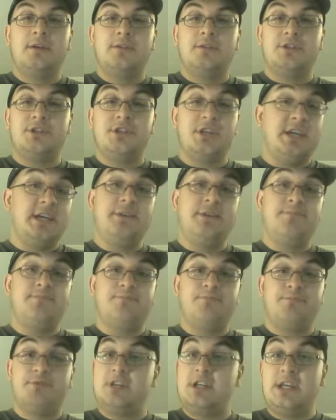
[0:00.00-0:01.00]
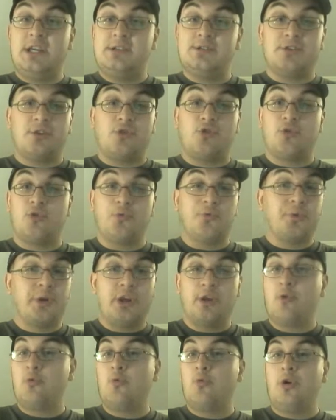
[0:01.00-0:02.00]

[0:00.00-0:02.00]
she's a career